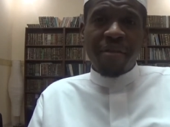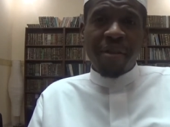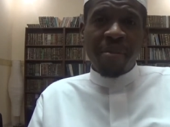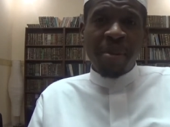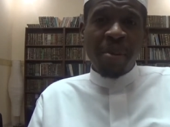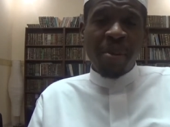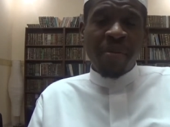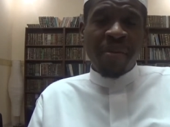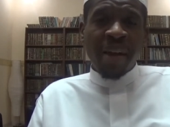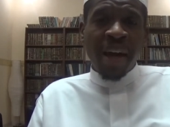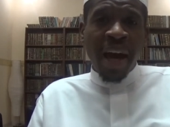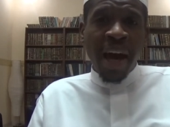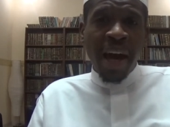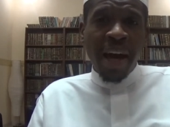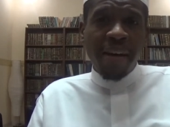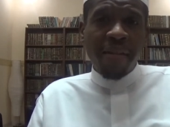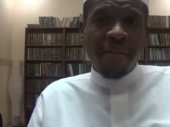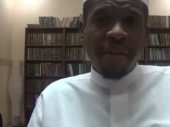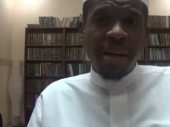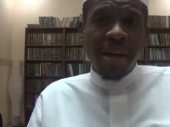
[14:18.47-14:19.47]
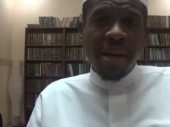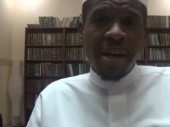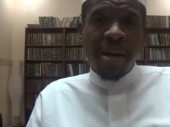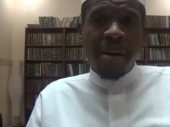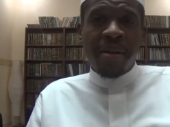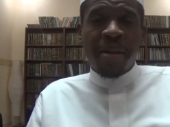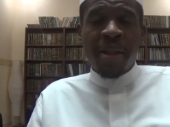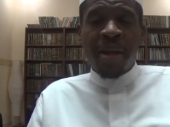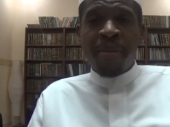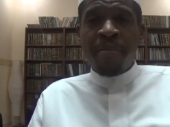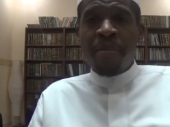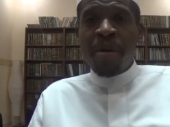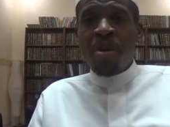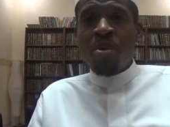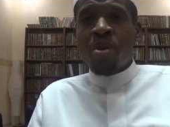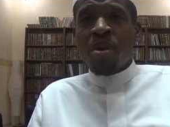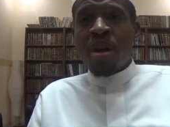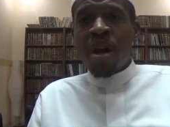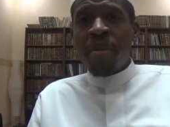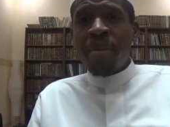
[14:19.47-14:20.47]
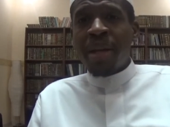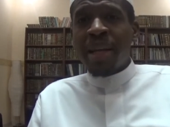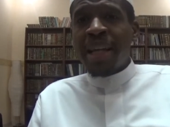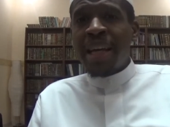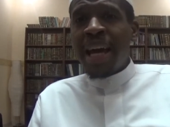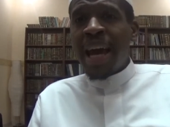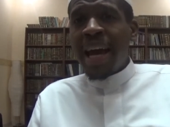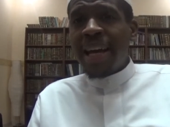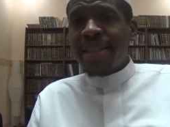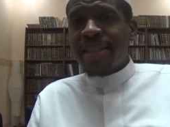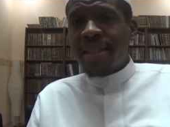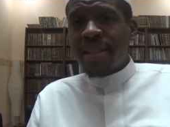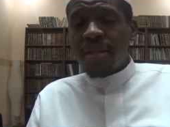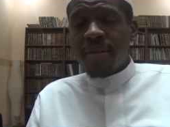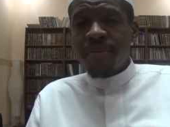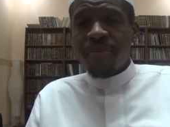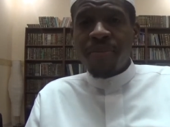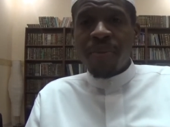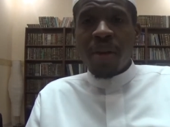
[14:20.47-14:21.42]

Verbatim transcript: the people of the cave, that men will come and guess,